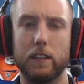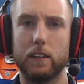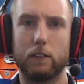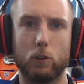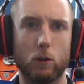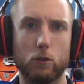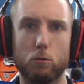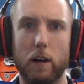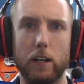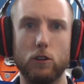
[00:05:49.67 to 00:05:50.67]
of course,
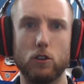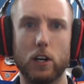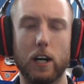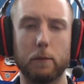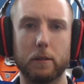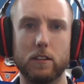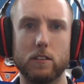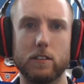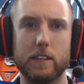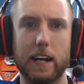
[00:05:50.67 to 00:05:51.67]
Ryan Nugent-Hopkins
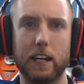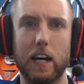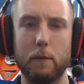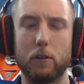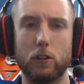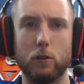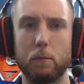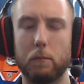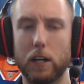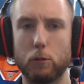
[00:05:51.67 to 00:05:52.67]
and Zach Hyman are
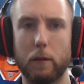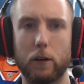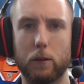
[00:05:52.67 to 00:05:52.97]
doing much better,